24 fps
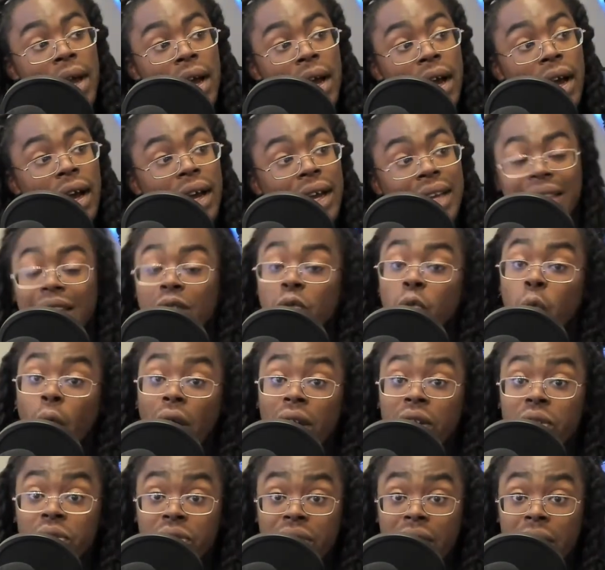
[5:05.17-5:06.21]
And then
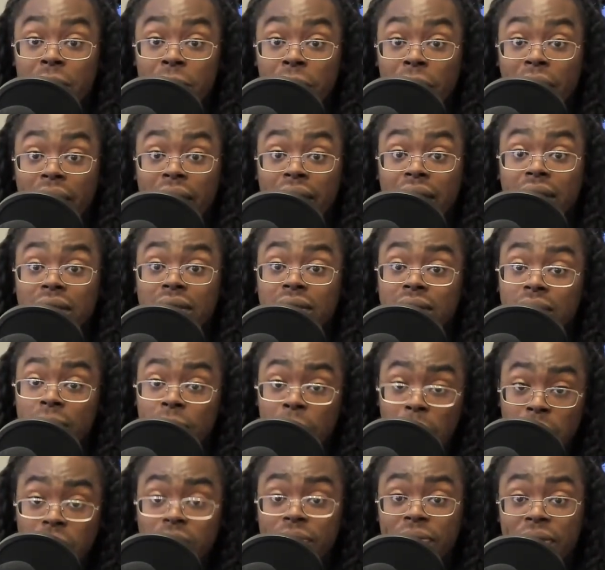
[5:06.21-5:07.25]
when do they break? Because
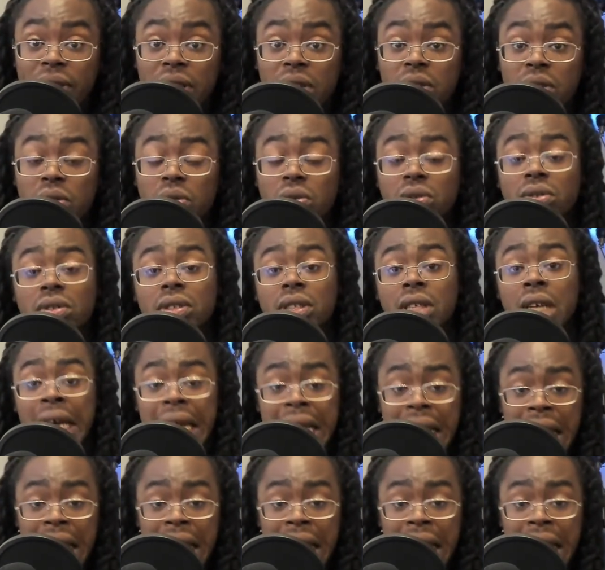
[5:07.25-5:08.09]
most vehicles